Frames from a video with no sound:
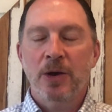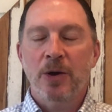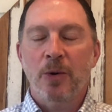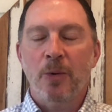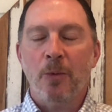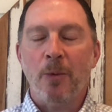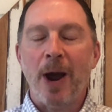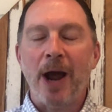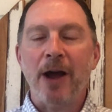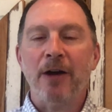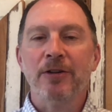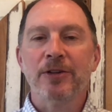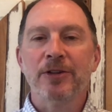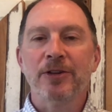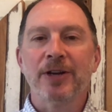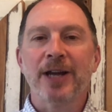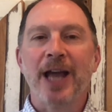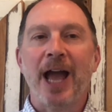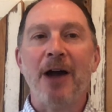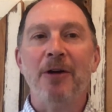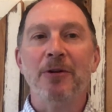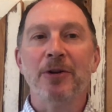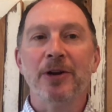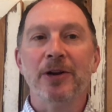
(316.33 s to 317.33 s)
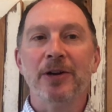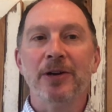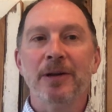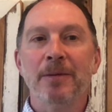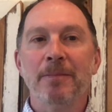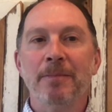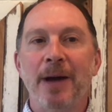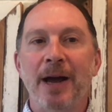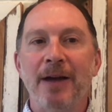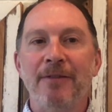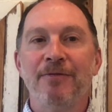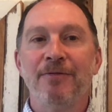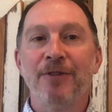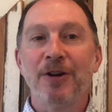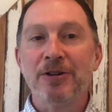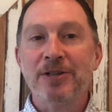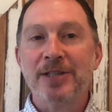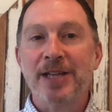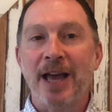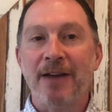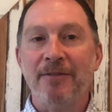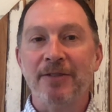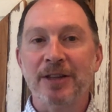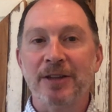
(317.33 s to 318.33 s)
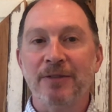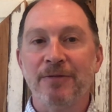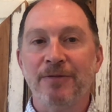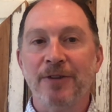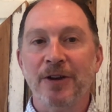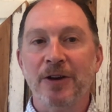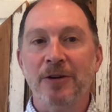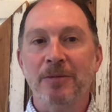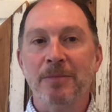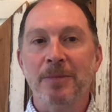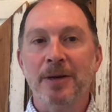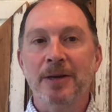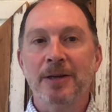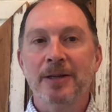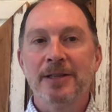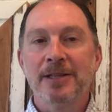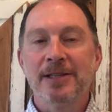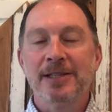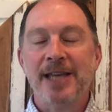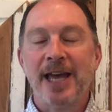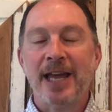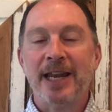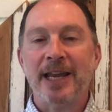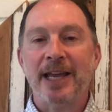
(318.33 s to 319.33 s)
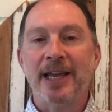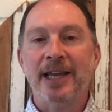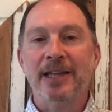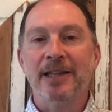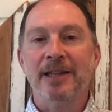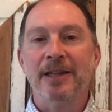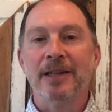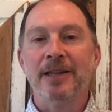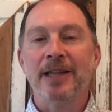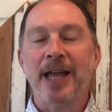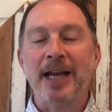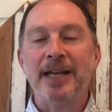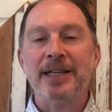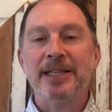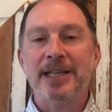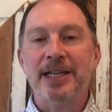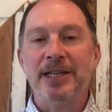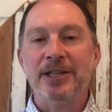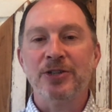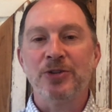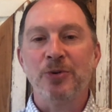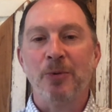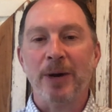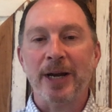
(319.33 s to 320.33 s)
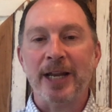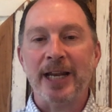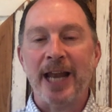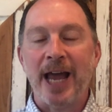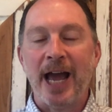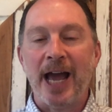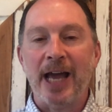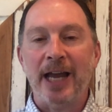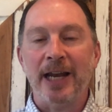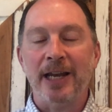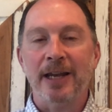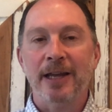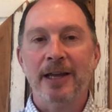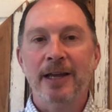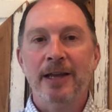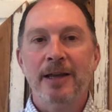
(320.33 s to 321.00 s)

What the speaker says: Wilder countered by first having the film set in 1929,